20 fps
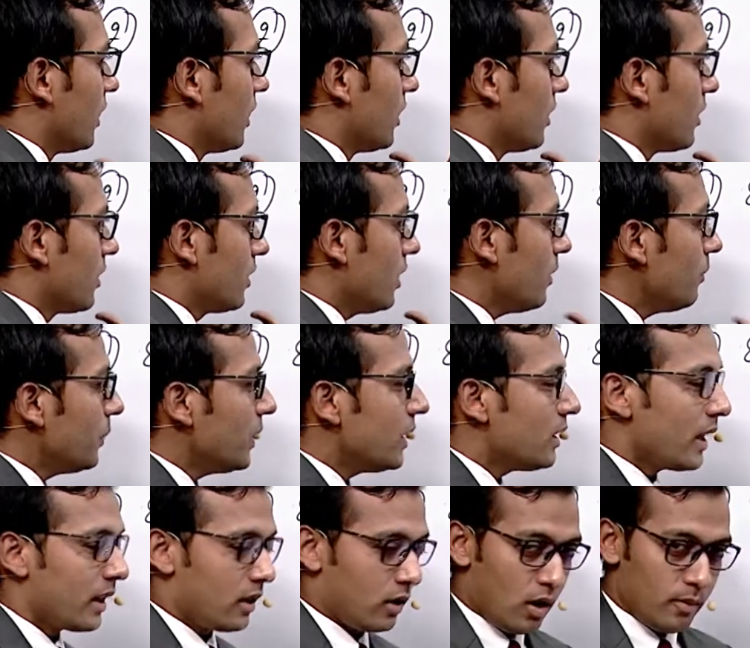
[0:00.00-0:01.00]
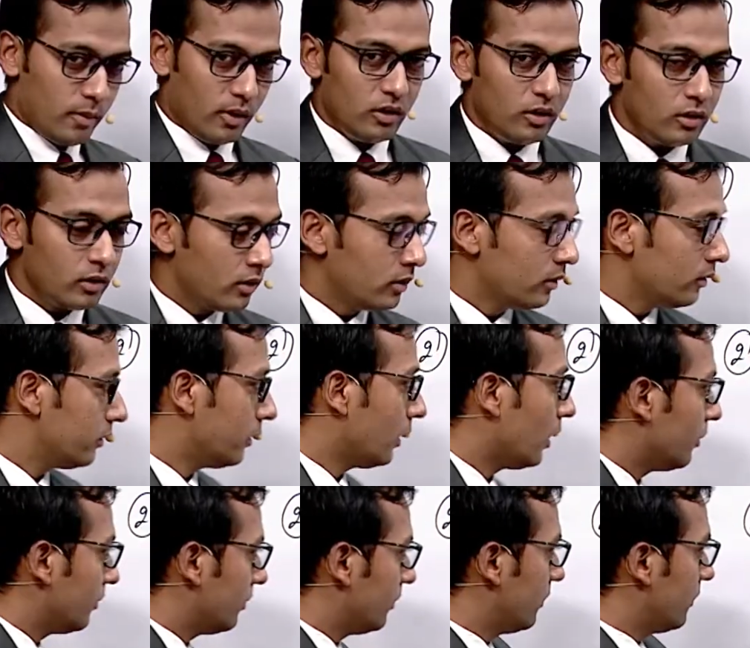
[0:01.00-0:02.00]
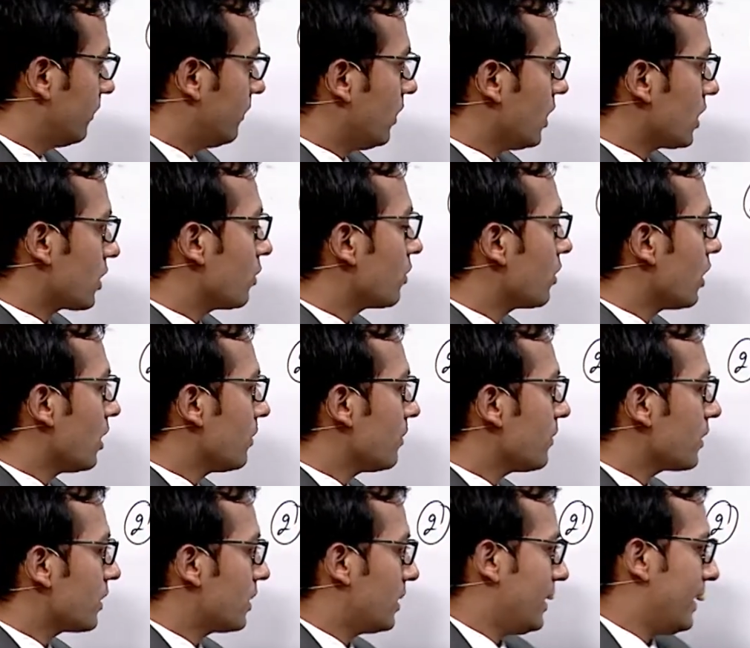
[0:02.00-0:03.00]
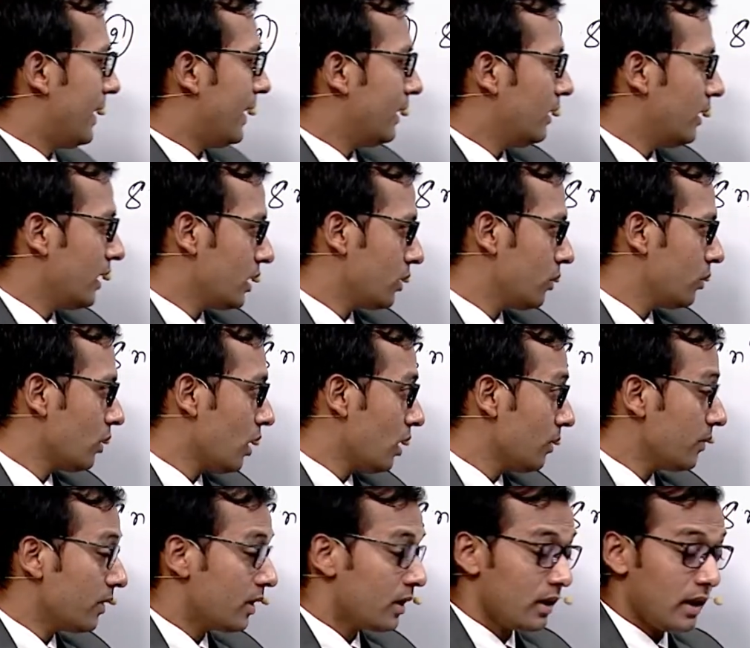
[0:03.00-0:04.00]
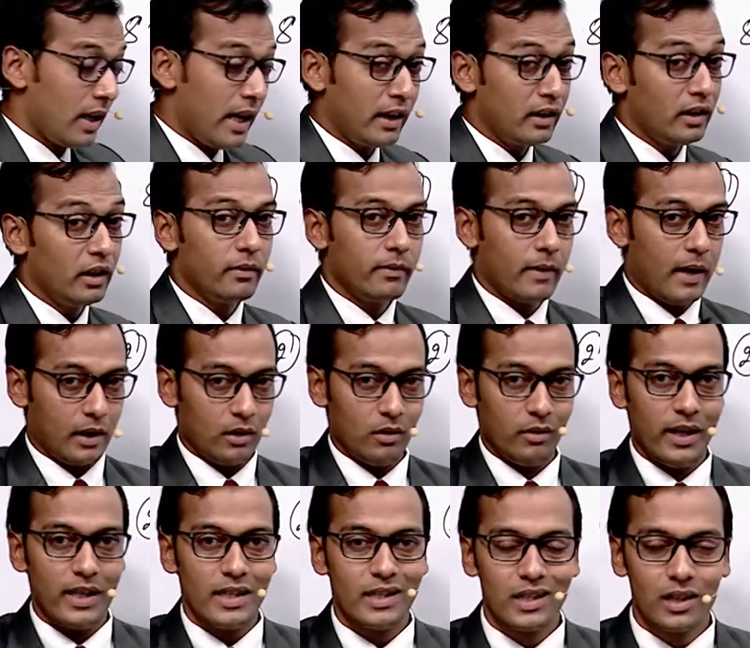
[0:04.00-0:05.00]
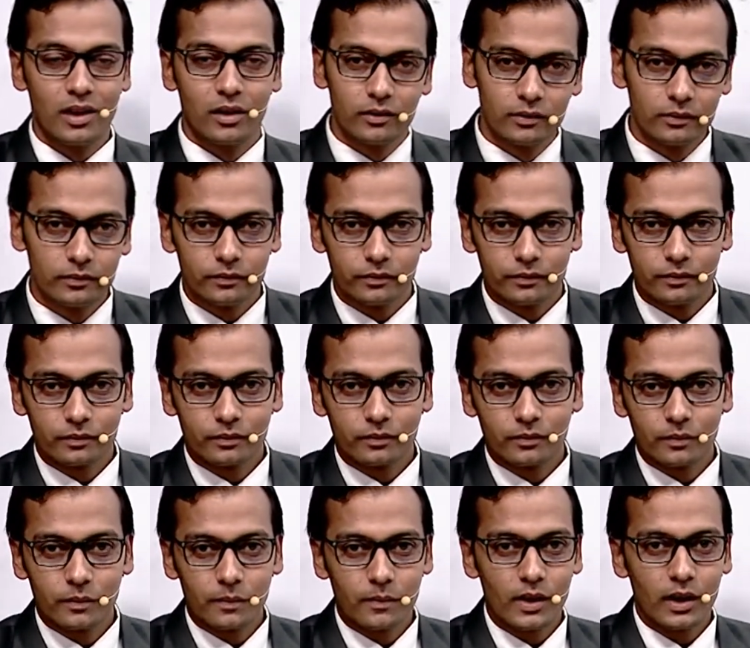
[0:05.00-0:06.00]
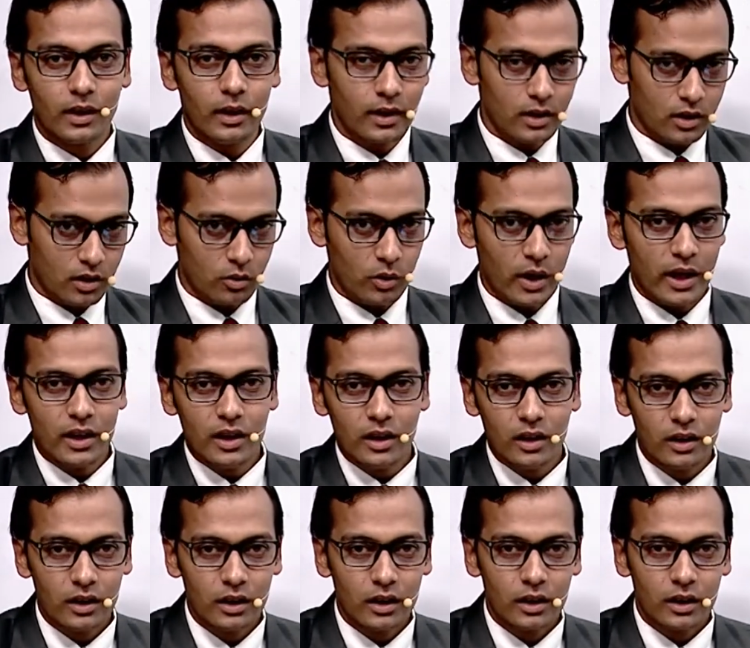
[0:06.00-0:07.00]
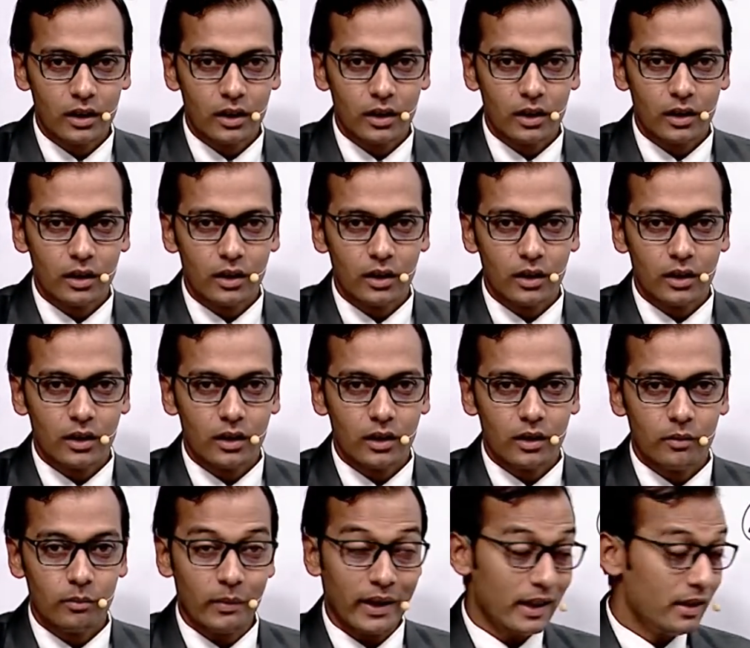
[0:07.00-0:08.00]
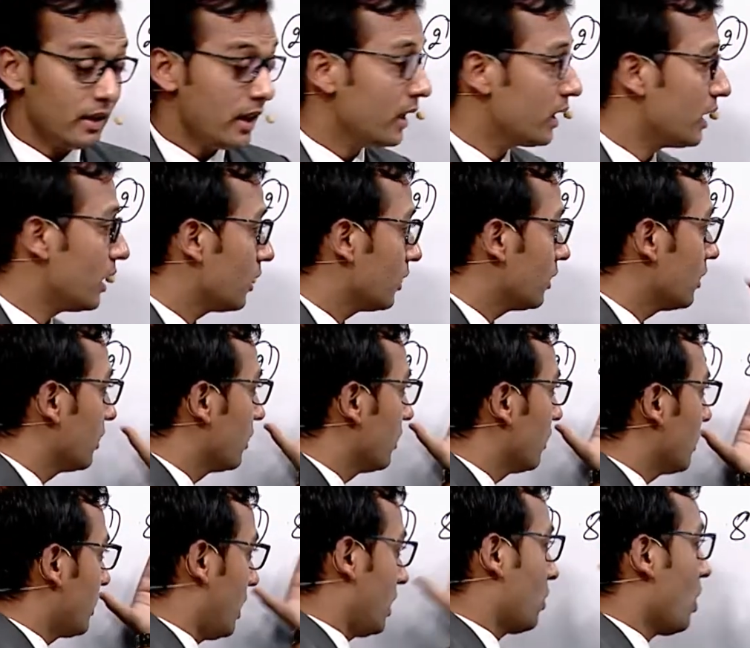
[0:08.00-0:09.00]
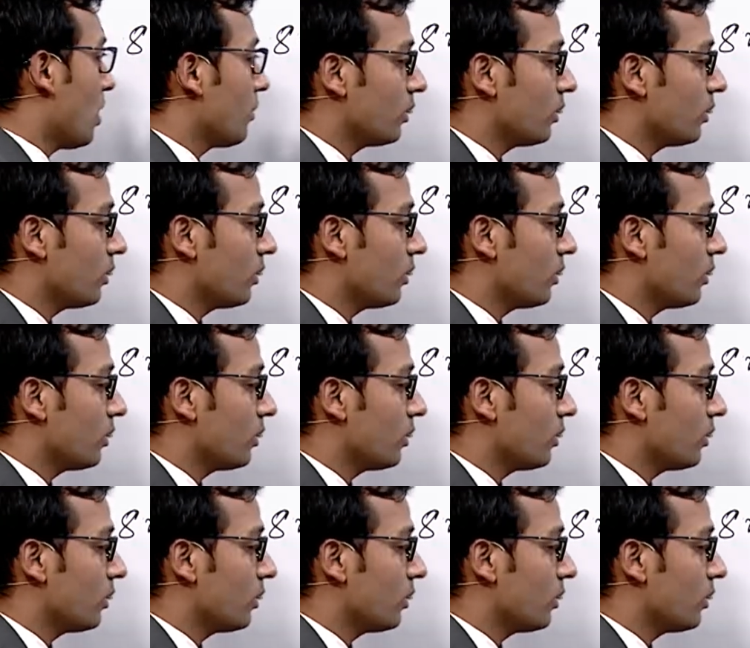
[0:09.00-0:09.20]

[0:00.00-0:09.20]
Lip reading: simply take common from first 2 terms and next 2 terms and then factorize? Let's try by taking common